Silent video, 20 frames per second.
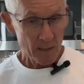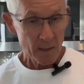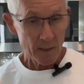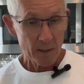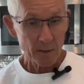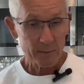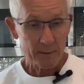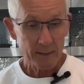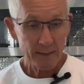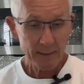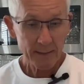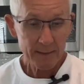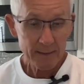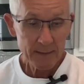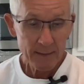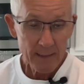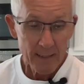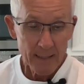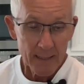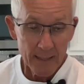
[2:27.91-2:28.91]
Okay.
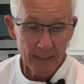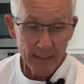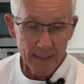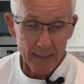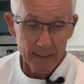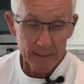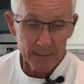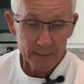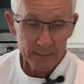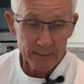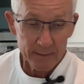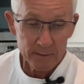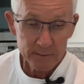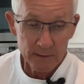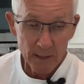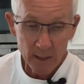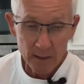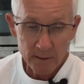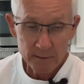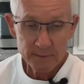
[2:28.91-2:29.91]
There's
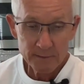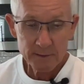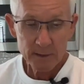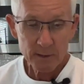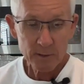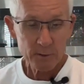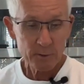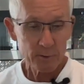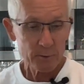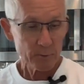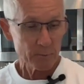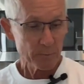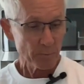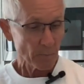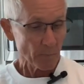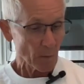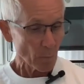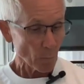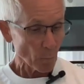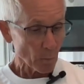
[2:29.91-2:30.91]
also
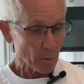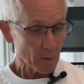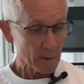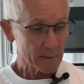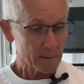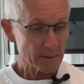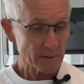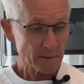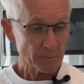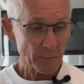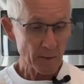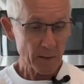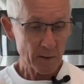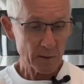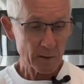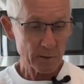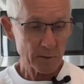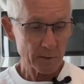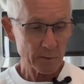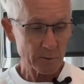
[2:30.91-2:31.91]
1
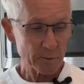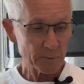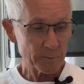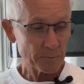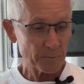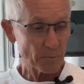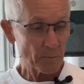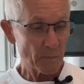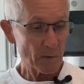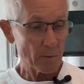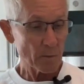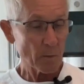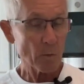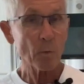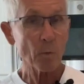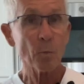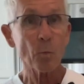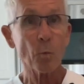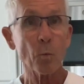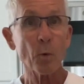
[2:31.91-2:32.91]
small
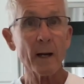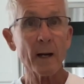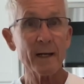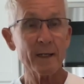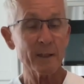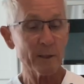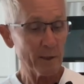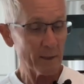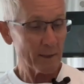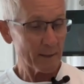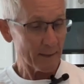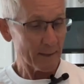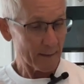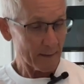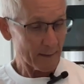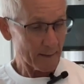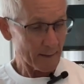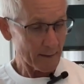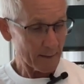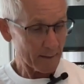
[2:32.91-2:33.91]
white onion in
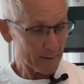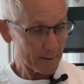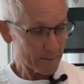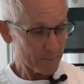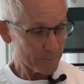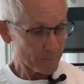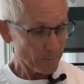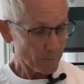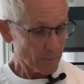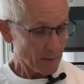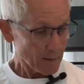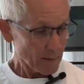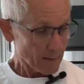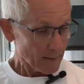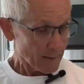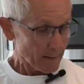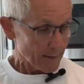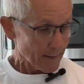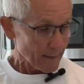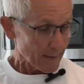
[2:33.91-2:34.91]
here
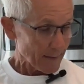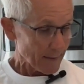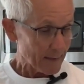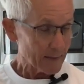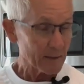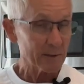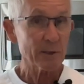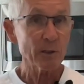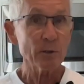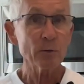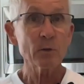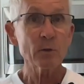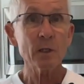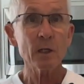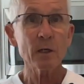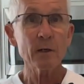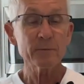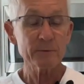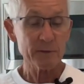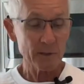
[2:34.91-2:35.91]
and 2
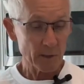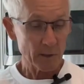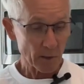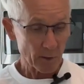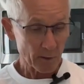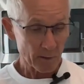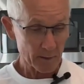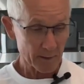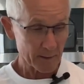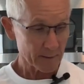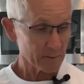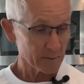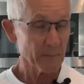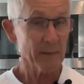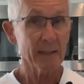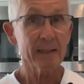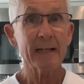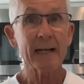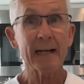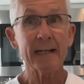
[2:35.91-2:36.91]
cloves of garlic that's been
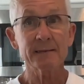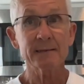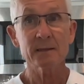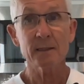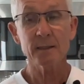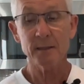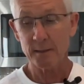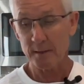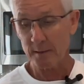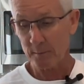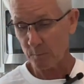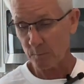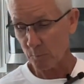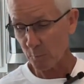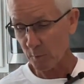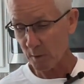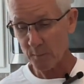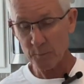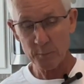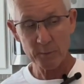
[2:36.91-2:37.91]
diced up. We're
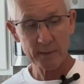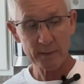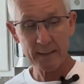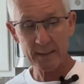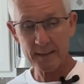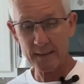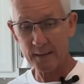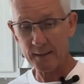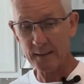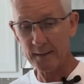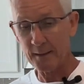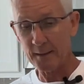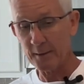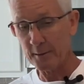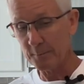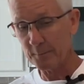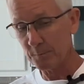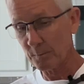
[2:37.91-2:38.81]
going to put that in here.